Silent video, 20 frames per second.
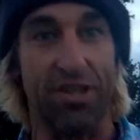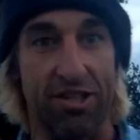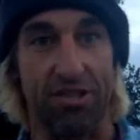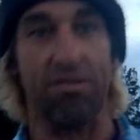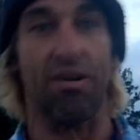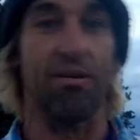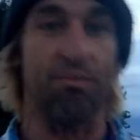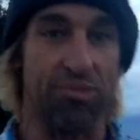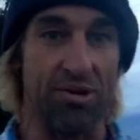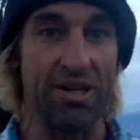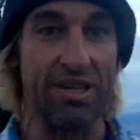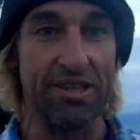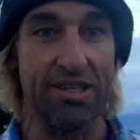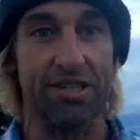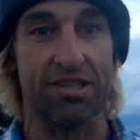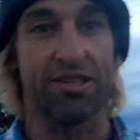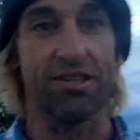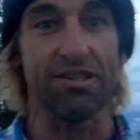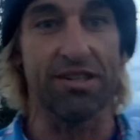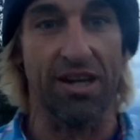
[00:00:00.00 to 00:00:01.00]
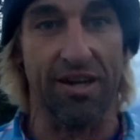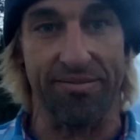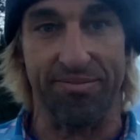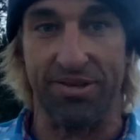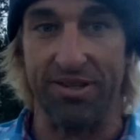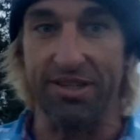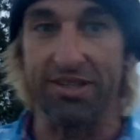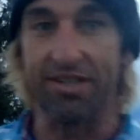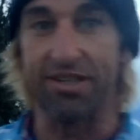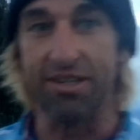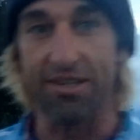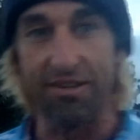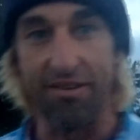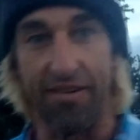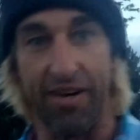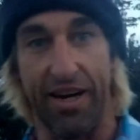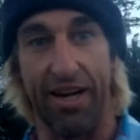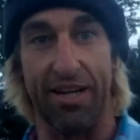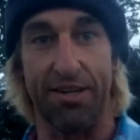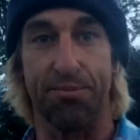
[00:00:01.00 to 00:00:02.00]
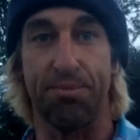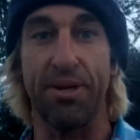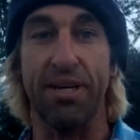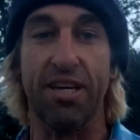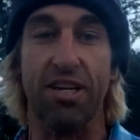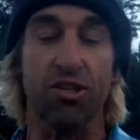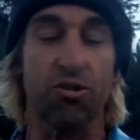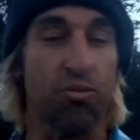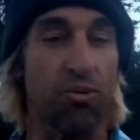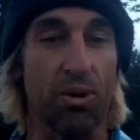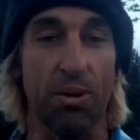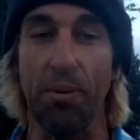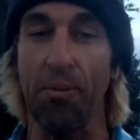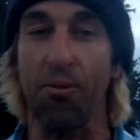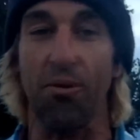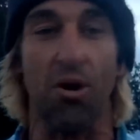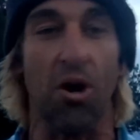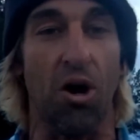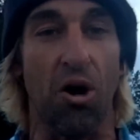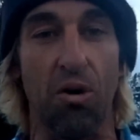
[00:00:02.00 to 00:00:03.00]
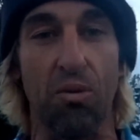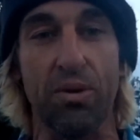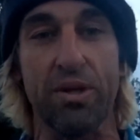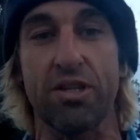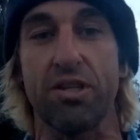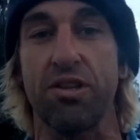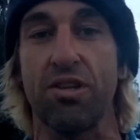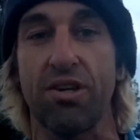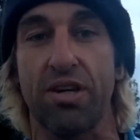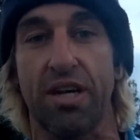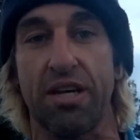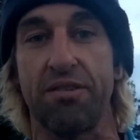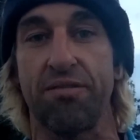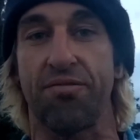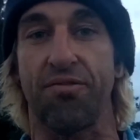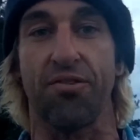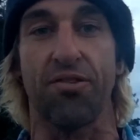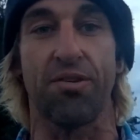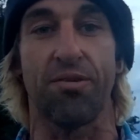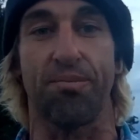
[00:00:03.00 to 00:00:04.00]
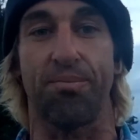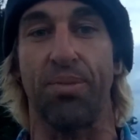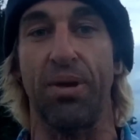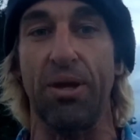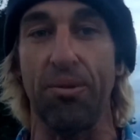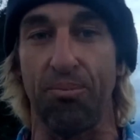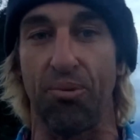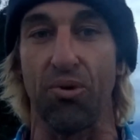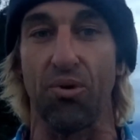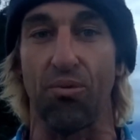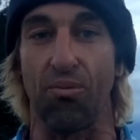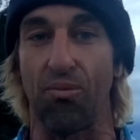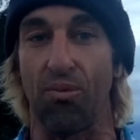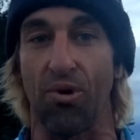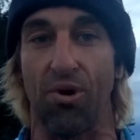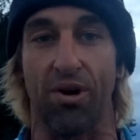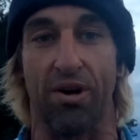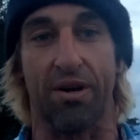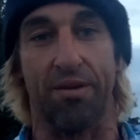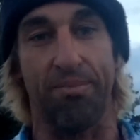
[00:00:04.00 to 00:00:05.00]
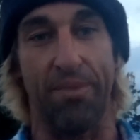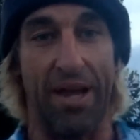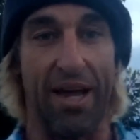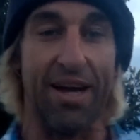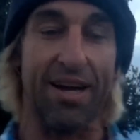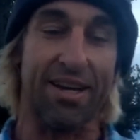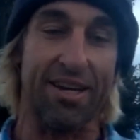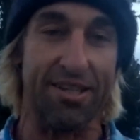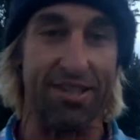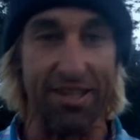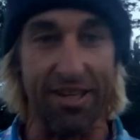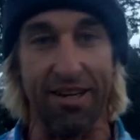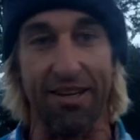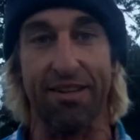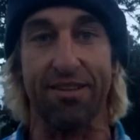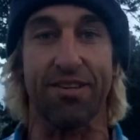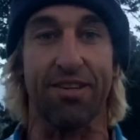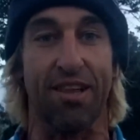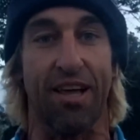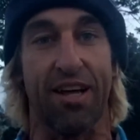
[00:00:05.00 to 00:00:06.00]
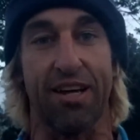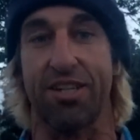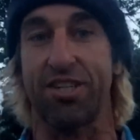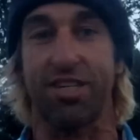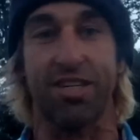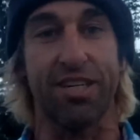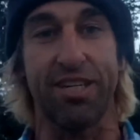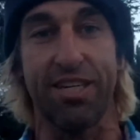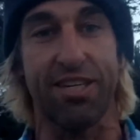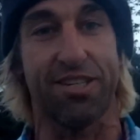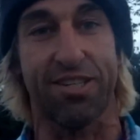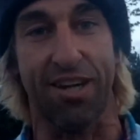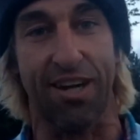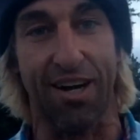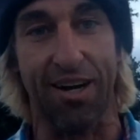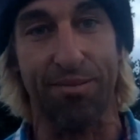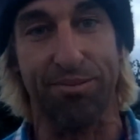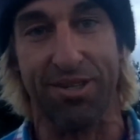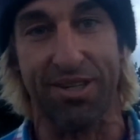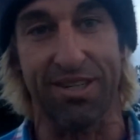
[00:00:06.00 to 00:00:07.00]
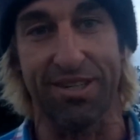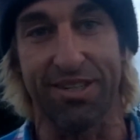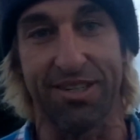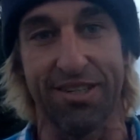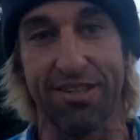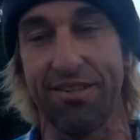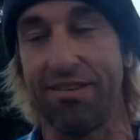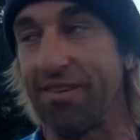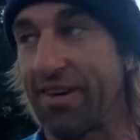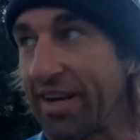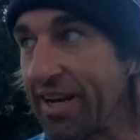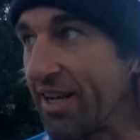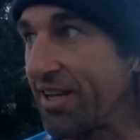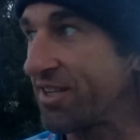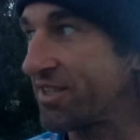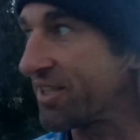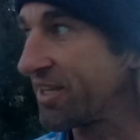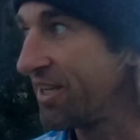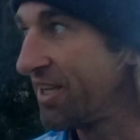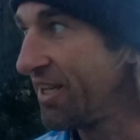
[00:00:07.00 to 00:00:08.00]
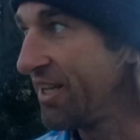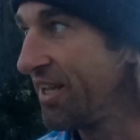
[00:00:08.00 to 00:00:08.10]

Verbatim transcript: So I bring this dude up to the dude ranch because we were always looking for people to work, man. Cause you know, there's a lot of shitty jobs at a dude ranch.